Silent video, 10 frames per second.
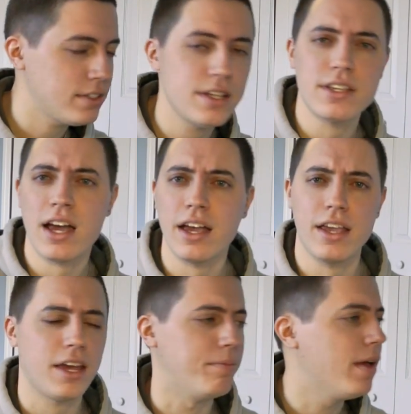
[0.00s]
He said hi
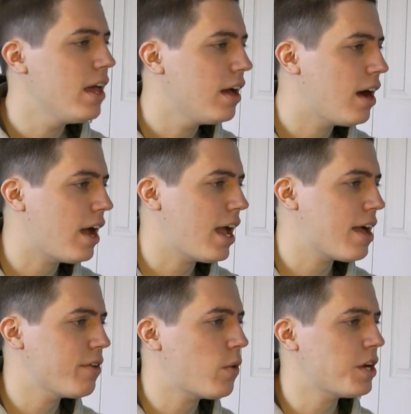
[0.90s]
again. Hi, I
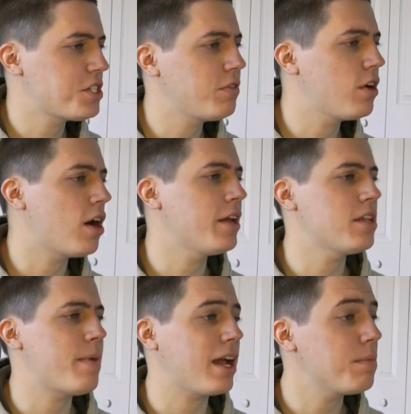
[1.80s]
have a question regarding
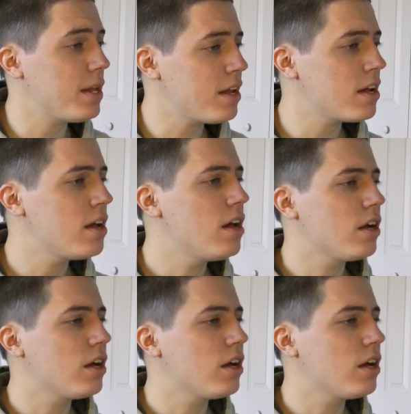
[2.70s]
the Mac Mini.